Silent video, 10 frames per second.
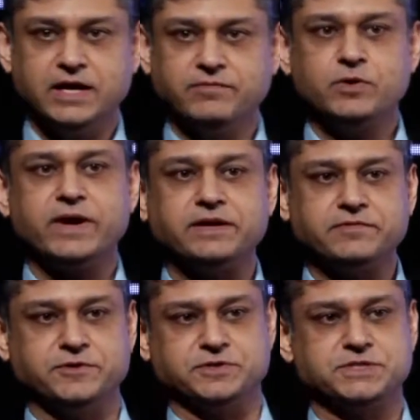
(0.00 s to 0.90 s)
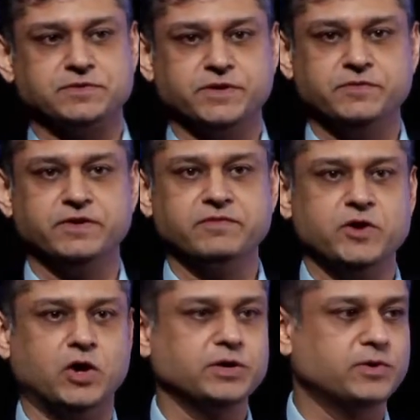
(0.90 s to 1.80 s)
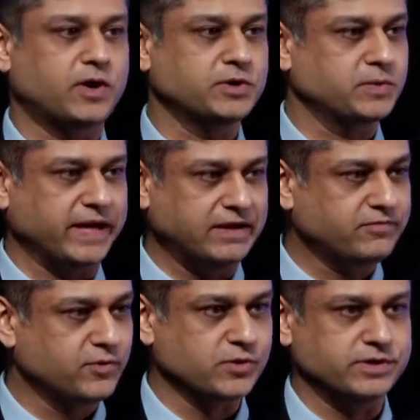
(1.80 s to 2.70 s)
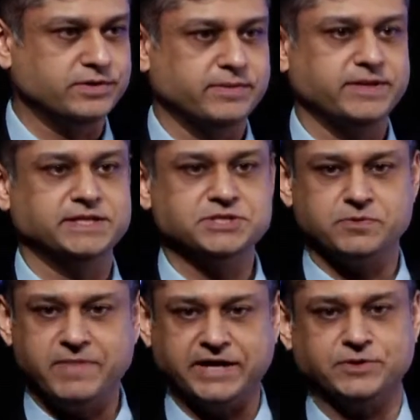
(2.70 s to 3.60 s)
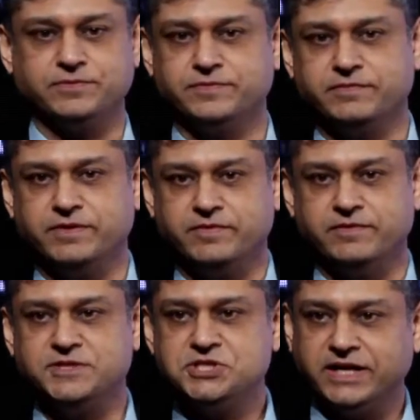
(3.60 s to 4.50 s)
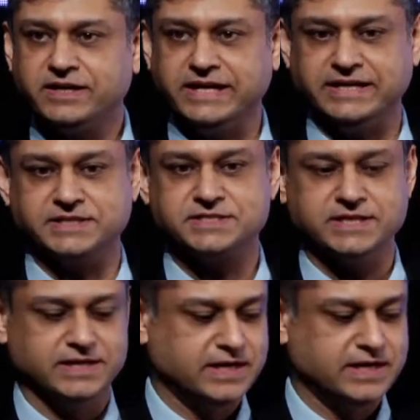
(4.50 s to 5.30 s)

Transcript: We look at reviews. When we all go out to eat food, there's Zomato. We check ratings.